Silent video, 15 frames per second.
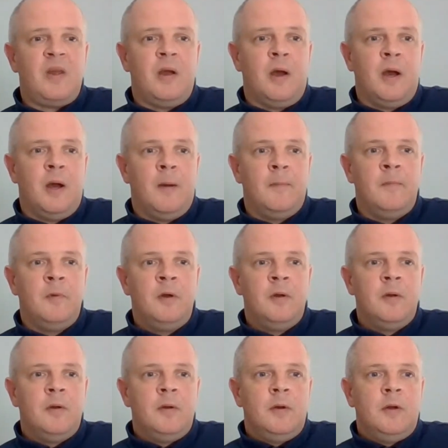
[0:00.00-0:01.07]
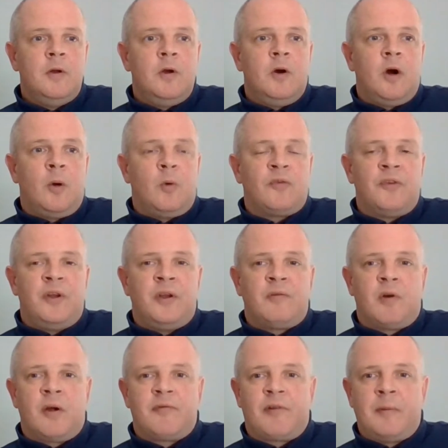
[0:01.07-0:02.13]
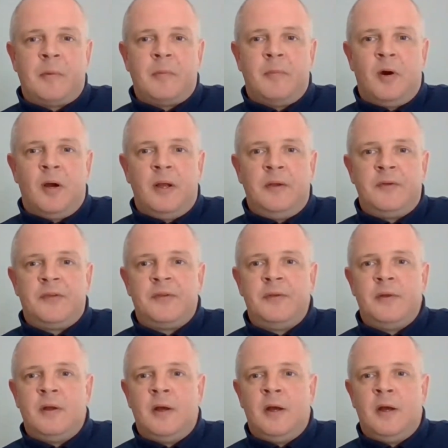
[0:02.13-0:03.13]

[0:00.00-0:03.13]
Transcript: I wasn't in the right frame of mind.